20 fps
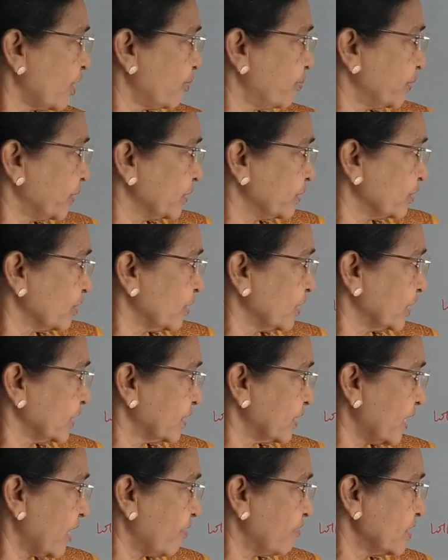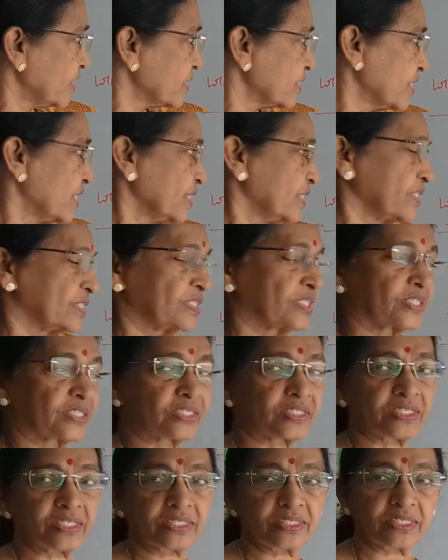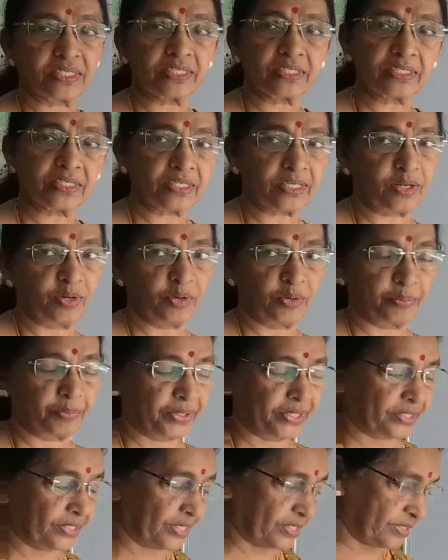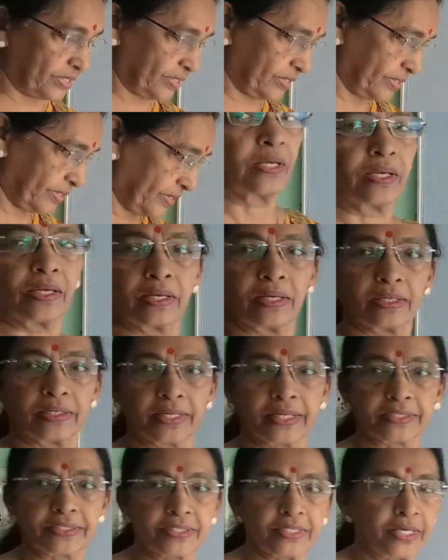of petrol, it travels 66 kilometers. Next